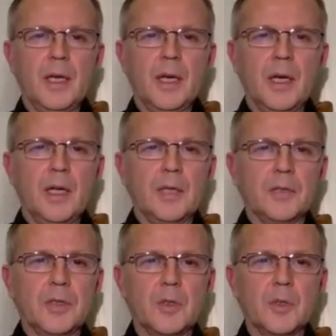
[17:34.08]
uh,
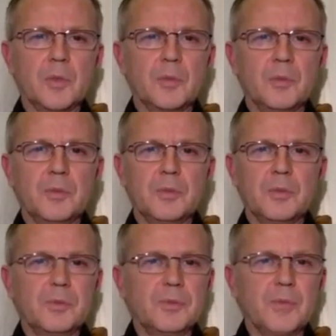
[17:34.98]
so
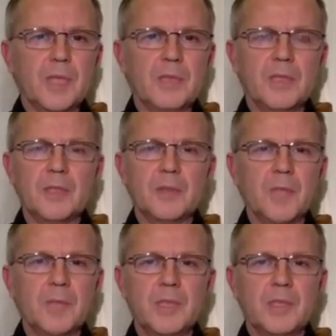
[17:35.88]
I think
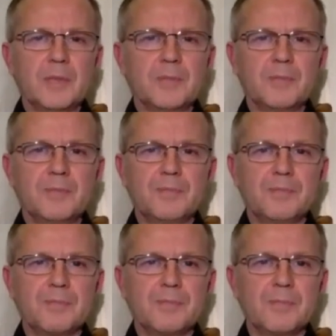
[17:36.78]
maybe
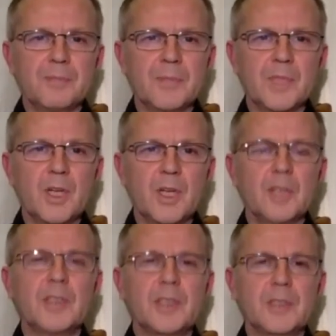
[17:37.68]
yeah,
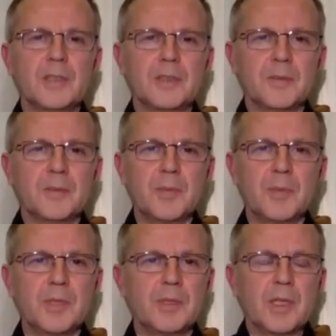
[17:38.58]
until
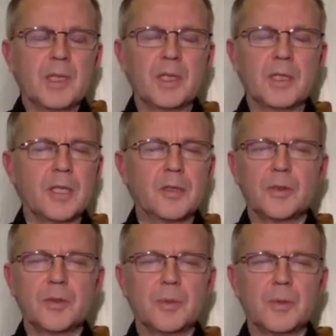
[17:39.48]
maybe I, I don't
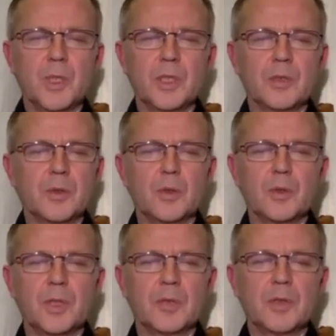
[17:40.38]
know one or two
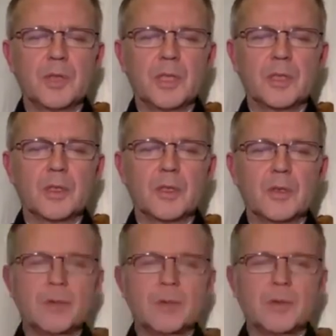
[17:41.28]
hundred years
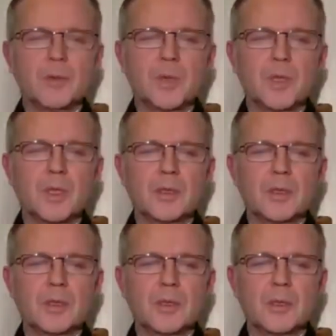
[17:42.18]
ago, one
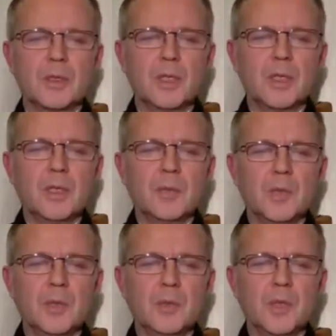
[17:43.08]

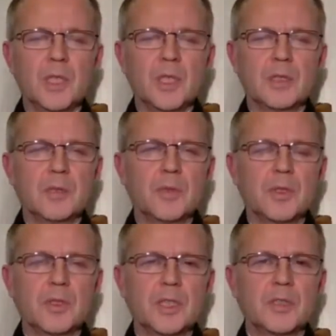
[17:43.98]
we we had the first
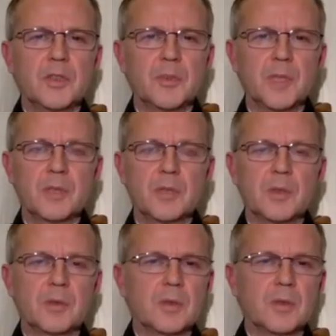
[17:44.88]
instruments or,
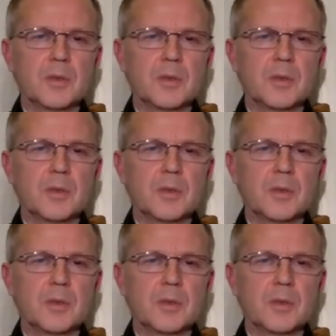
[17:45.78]
uh, or